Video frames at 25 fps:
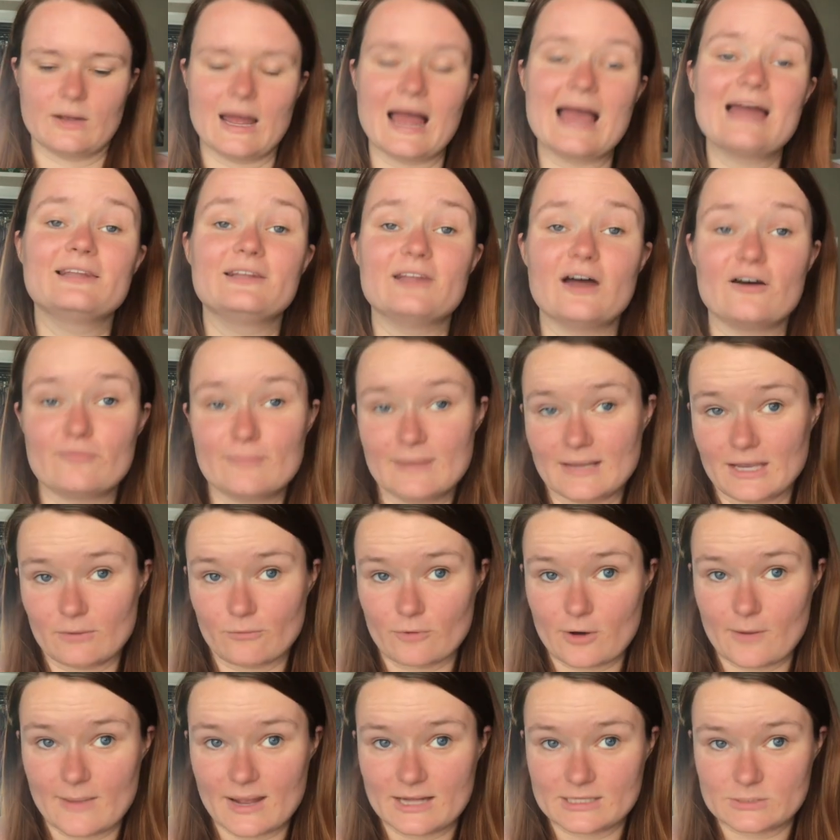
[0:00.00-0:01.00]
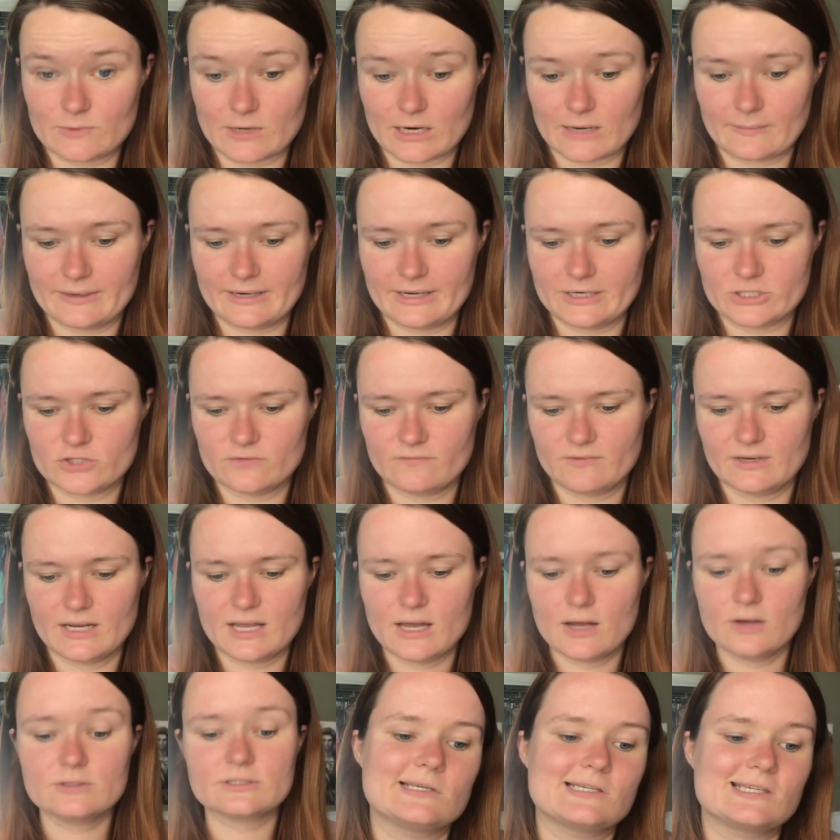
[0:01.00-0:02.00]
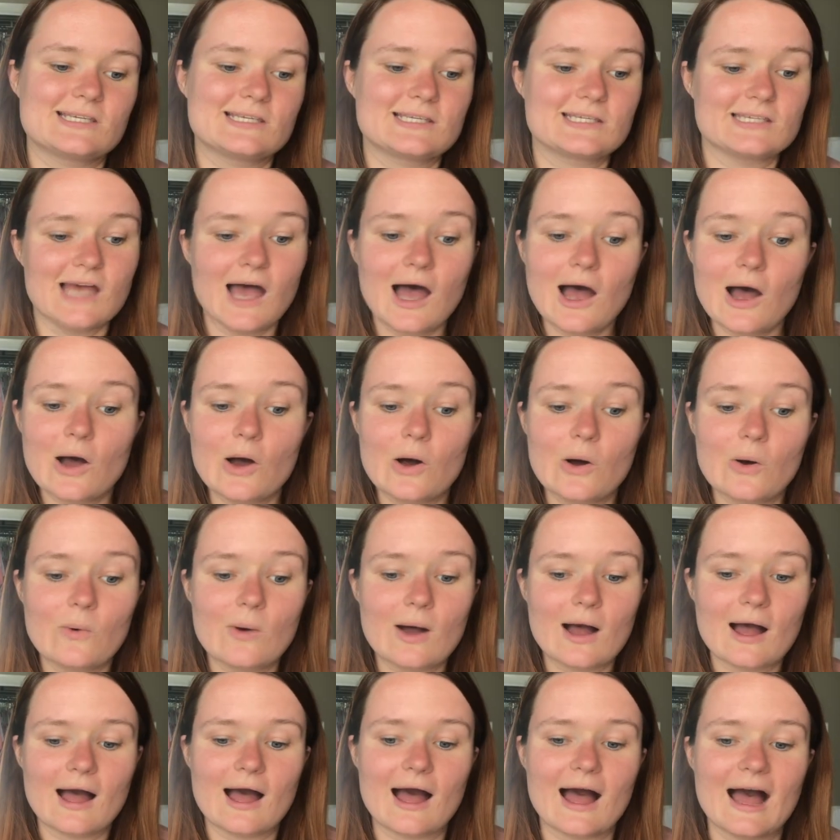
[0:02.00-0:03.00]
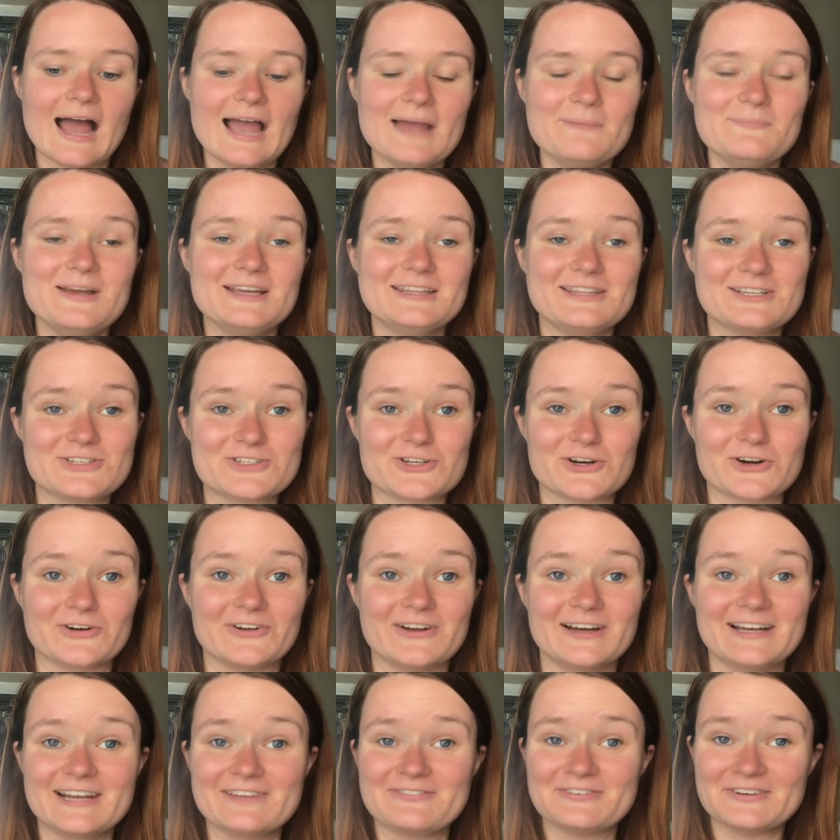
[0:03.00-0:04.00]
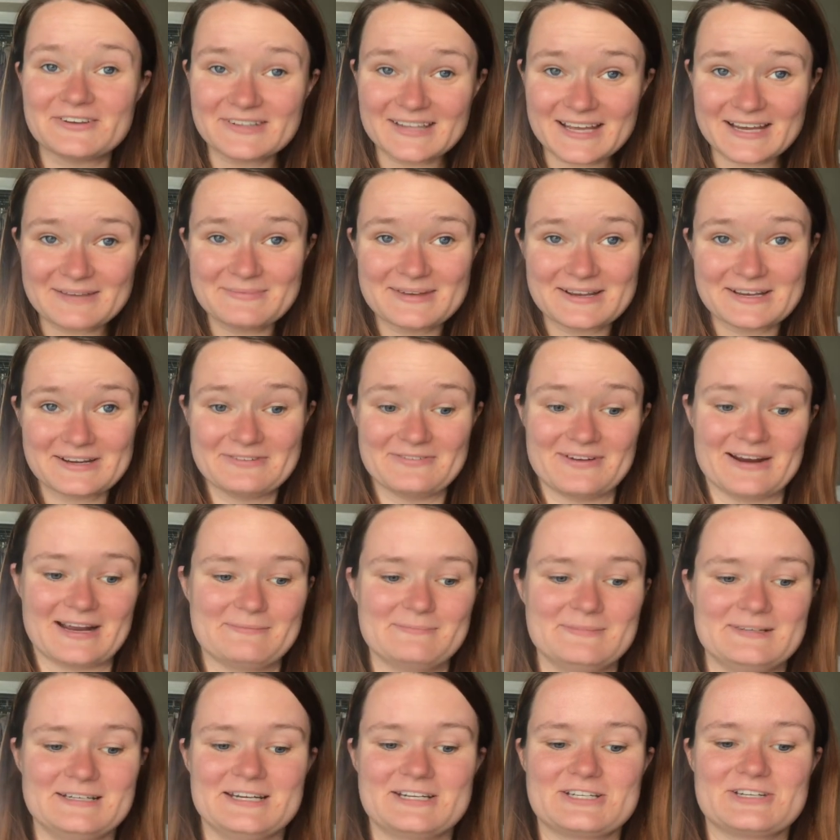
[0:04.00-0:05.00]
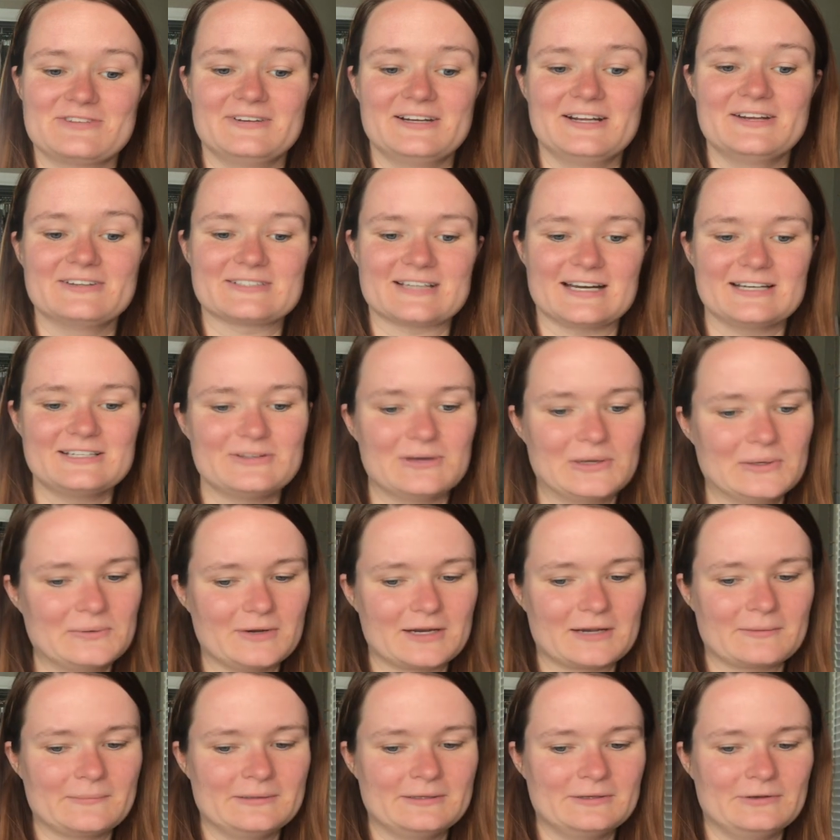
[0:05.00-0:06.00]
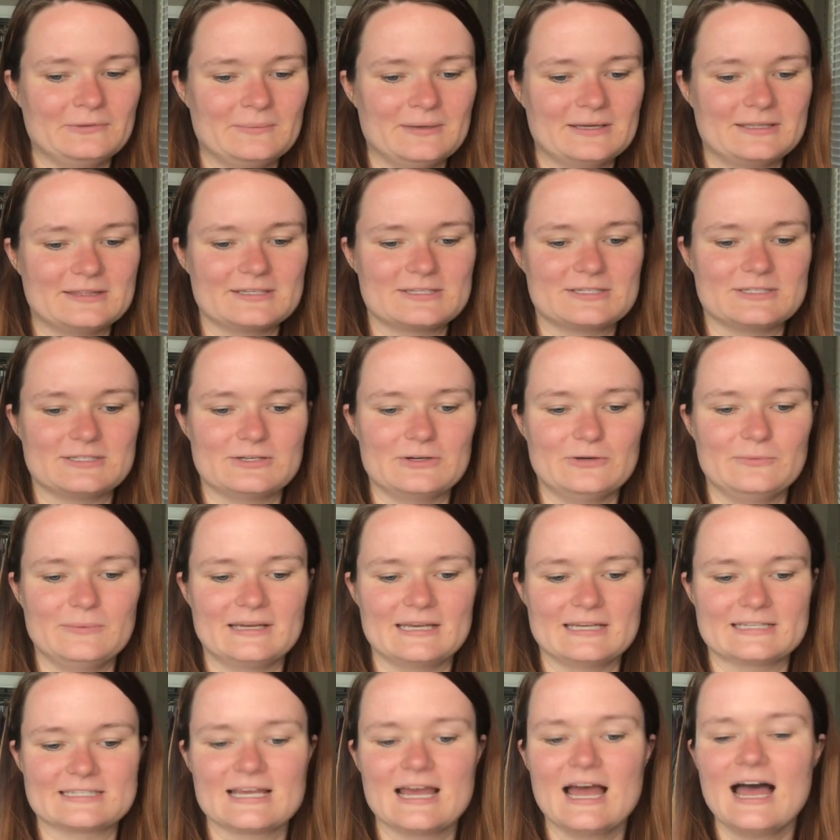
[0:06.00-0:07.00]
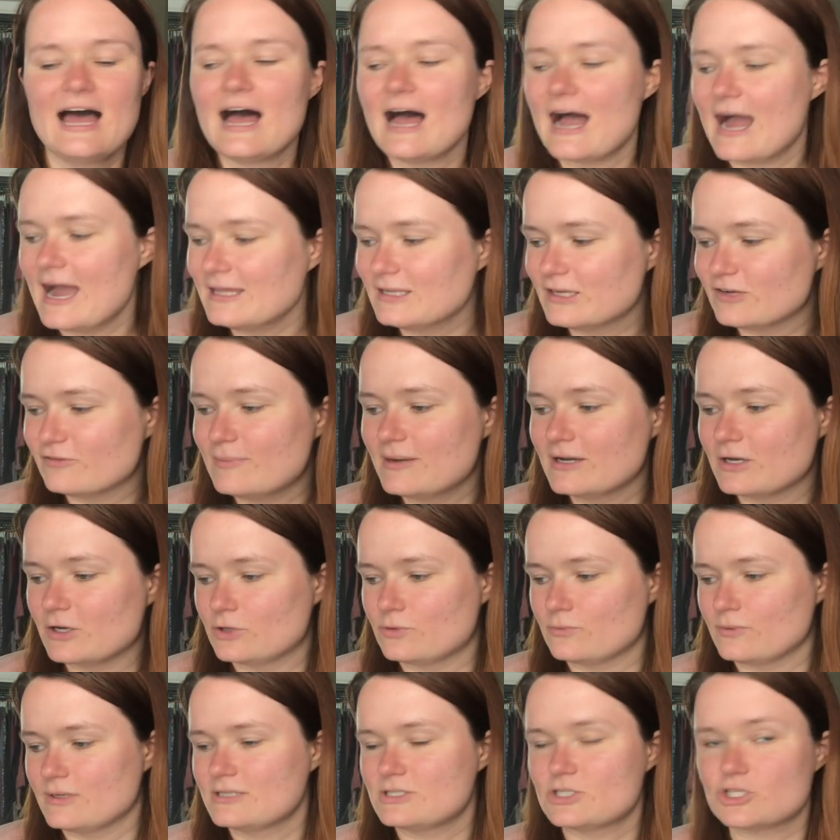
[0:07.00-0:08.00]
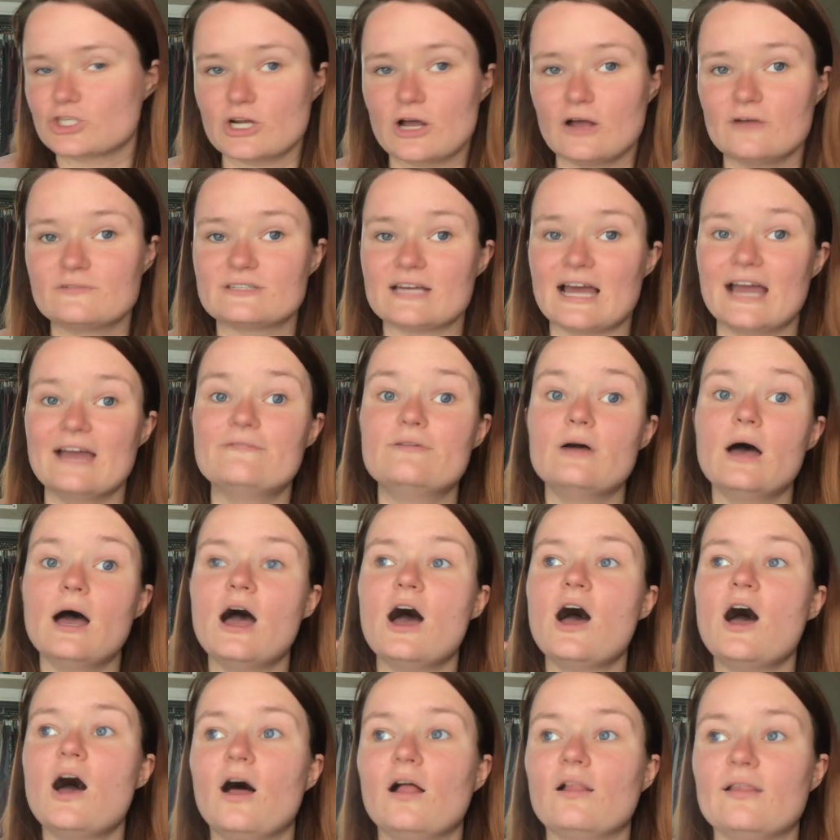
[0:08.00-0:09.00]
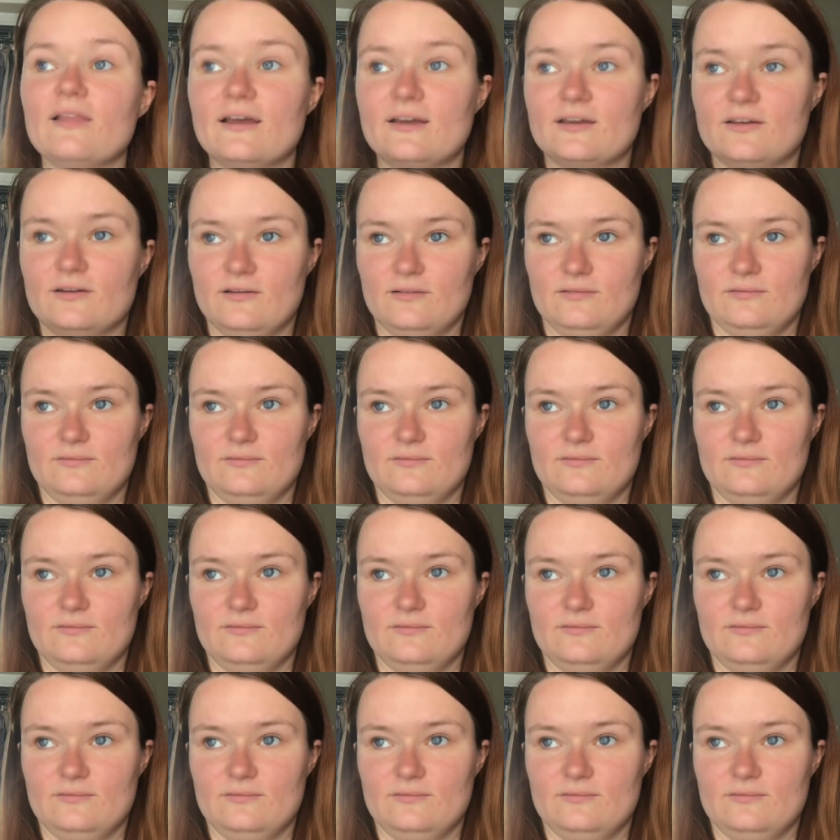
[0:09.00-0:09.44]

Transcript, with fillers: I love making romance recommendation videos, so I made this journal. And if you like making recommendation videos, I totally recommend that you make this too because I love my Goodreads shelves. I have like